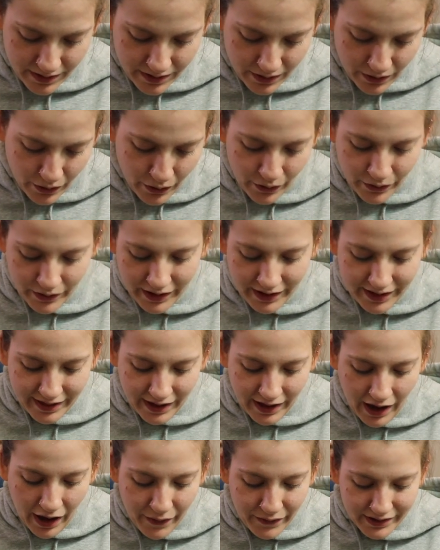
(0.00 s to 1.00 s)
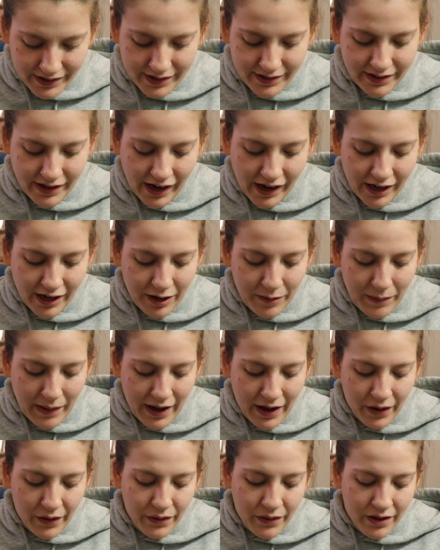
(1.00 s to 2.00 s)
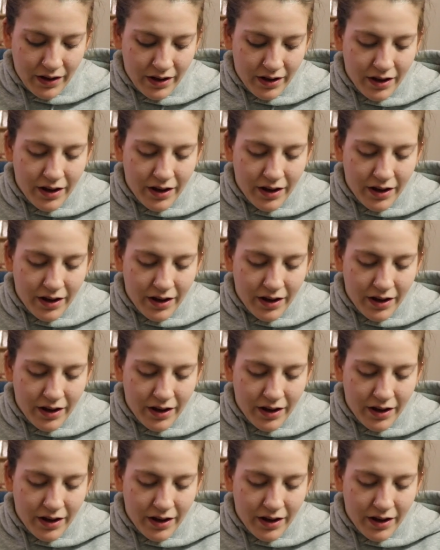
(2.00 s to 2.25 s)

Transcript: the only thing I was excited about